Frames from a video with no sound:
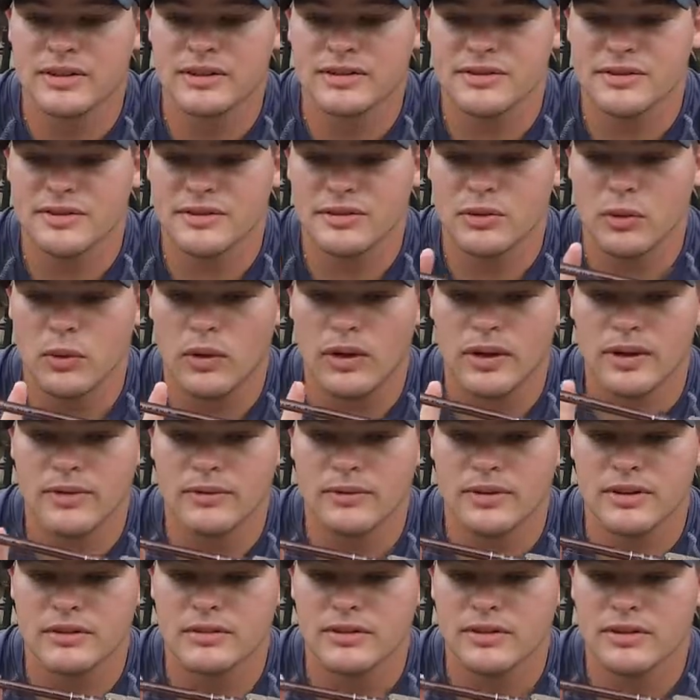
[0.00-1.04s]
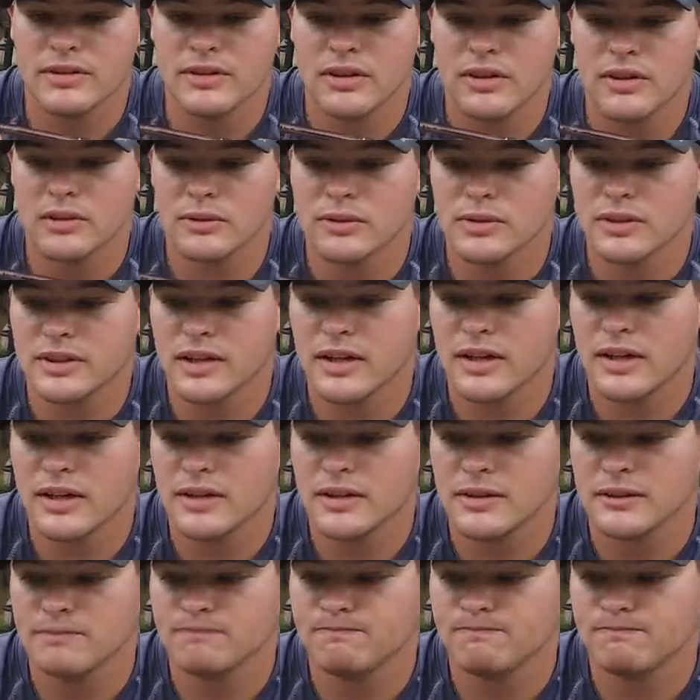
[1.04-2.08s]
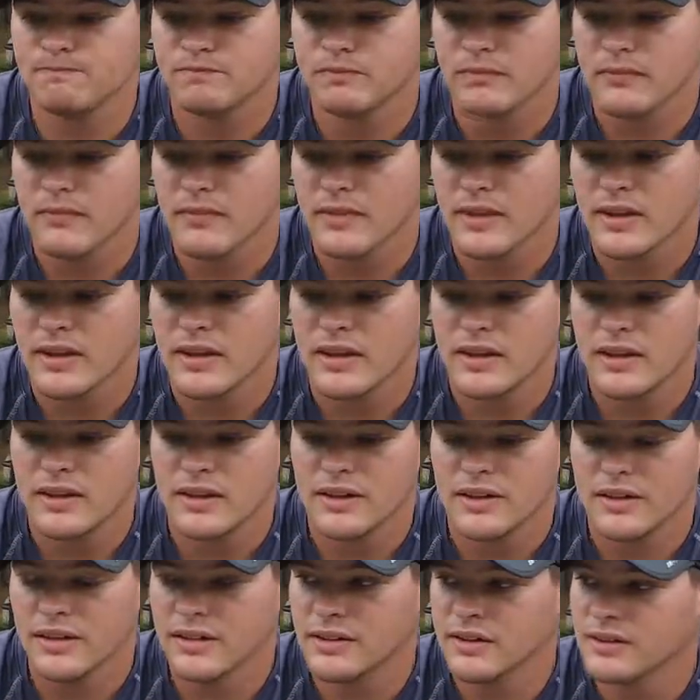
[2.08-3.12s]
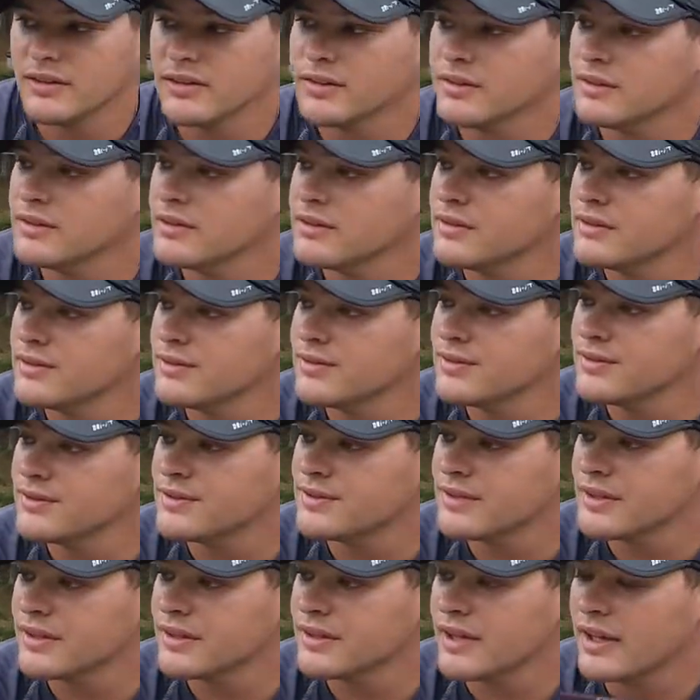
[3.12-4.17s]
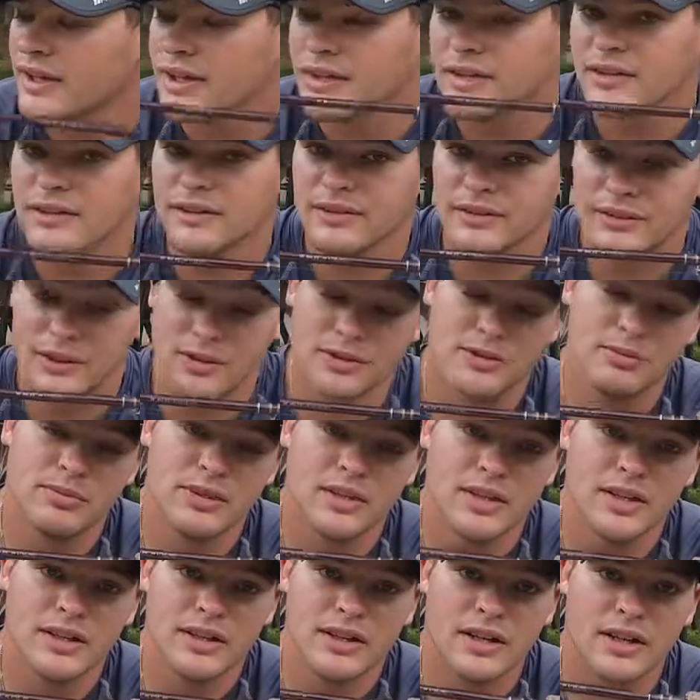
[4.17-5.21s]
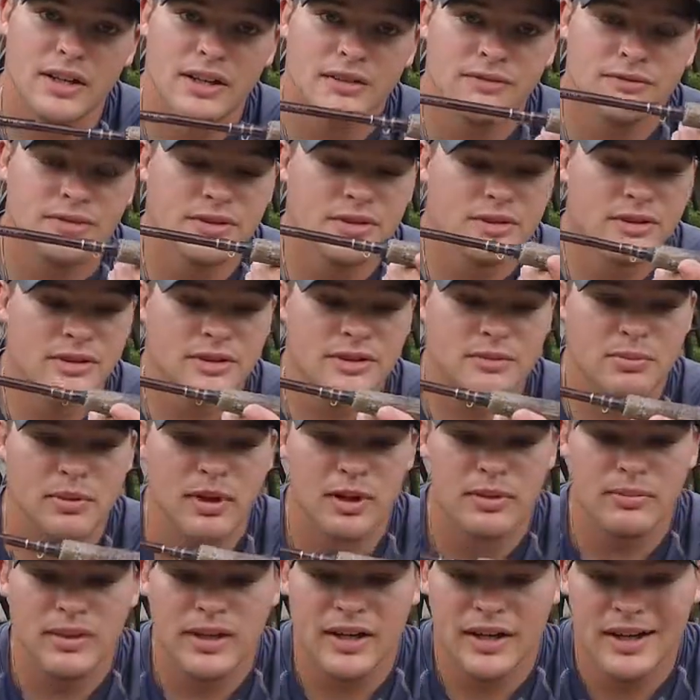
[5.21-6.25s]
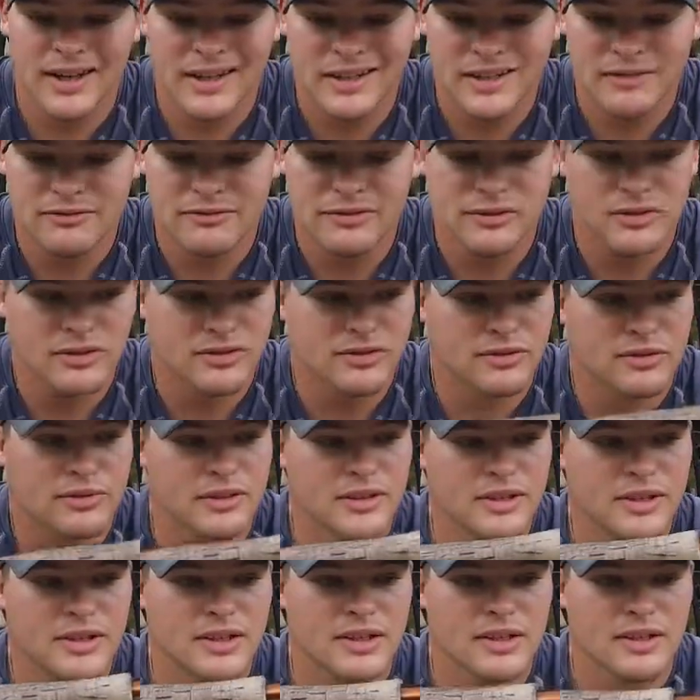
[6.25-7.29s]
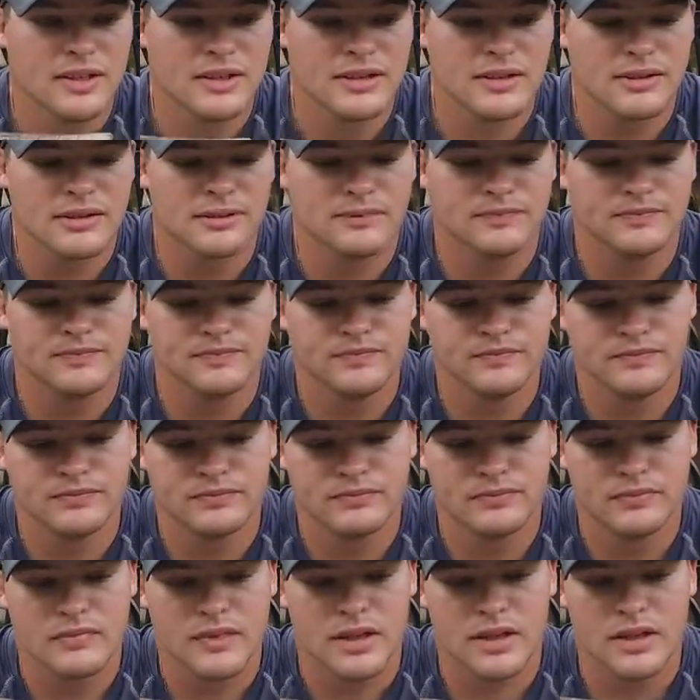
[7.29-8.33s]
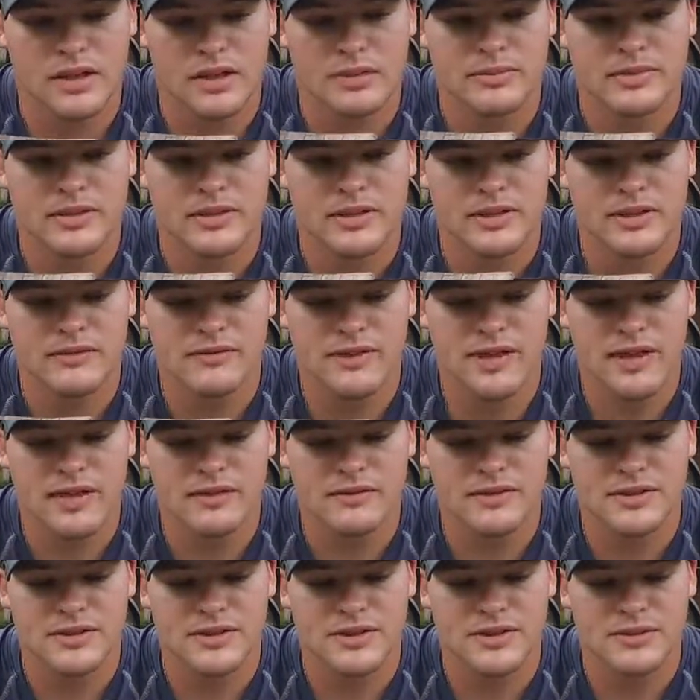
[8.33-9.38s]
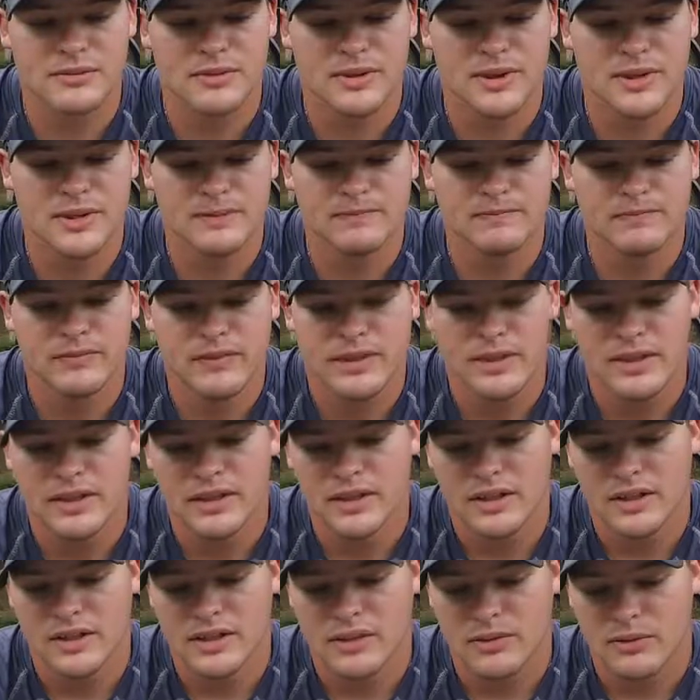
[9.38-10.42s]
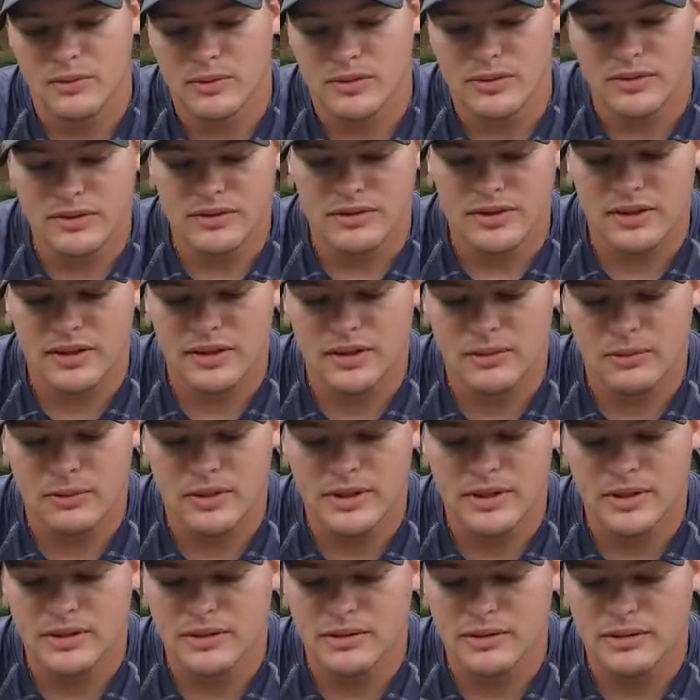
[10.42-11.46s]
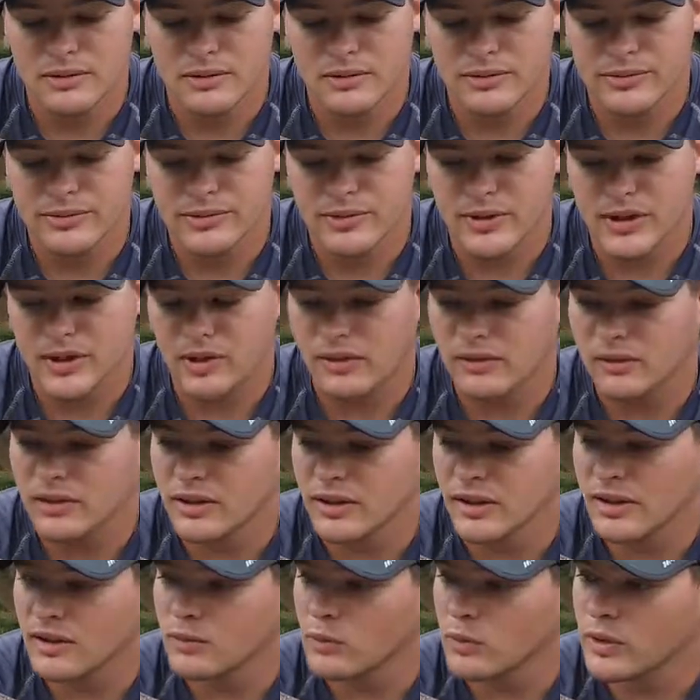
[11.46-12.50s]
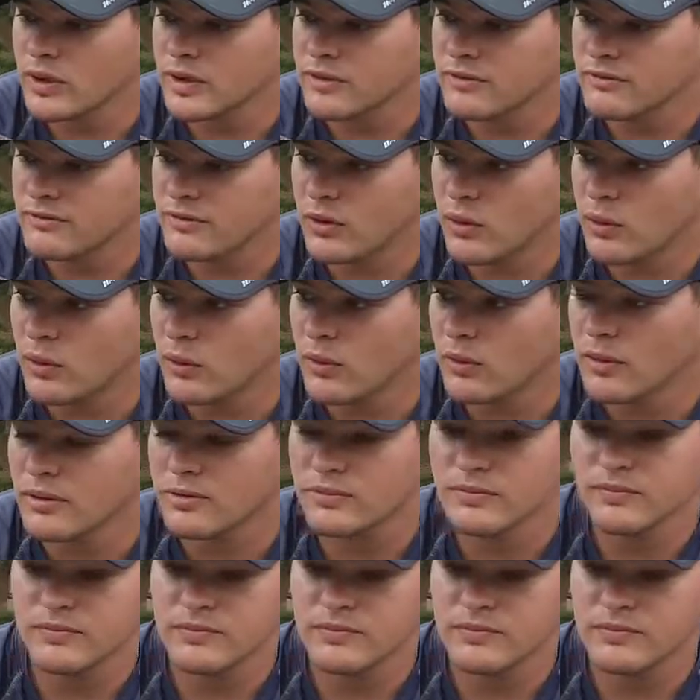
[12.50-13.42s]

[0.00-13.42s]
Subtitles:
This is a White River Dogwood Canyon. It is used to be an 8.5 footer. It's probably about an 8'3" now. Hobbs Creek 5 to 6 weight with a Rio trout line weight forward.